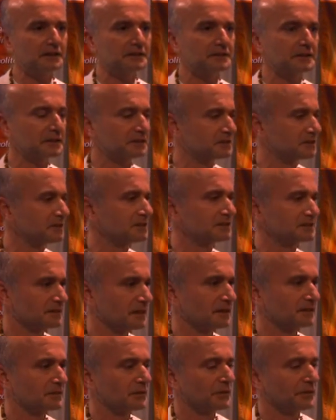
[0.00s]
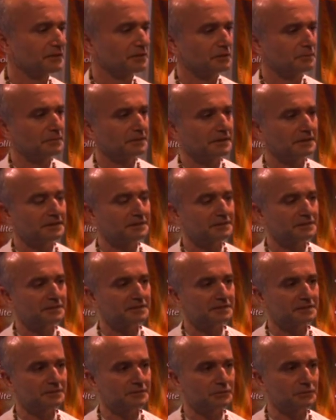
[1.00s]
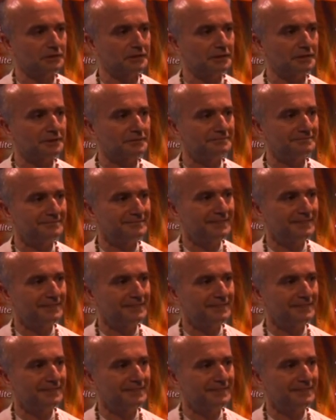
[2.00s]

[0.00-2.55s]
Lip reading: They're just not going to be interested to hear.